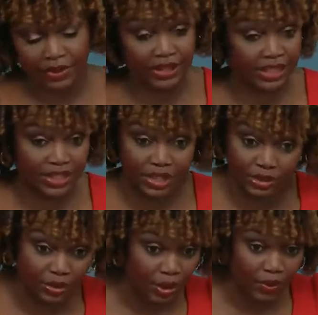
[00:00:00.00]
We're going to
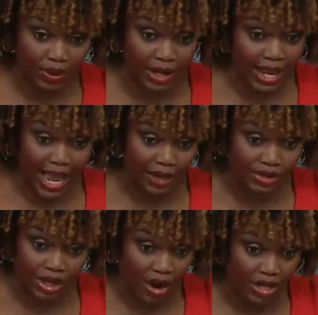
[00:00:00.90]
continue to lower
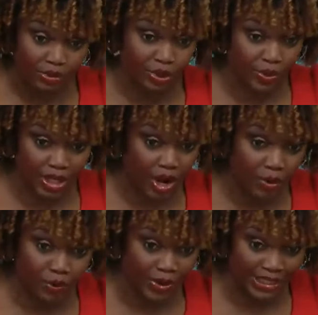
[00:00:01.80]
housing costs, which we
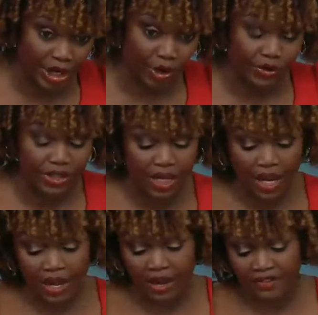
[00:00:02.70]
know really hurts
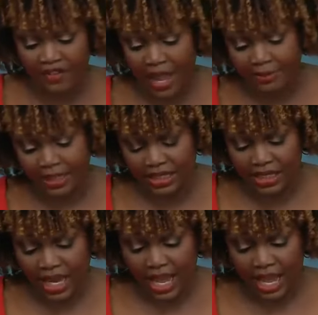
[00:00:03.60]
families.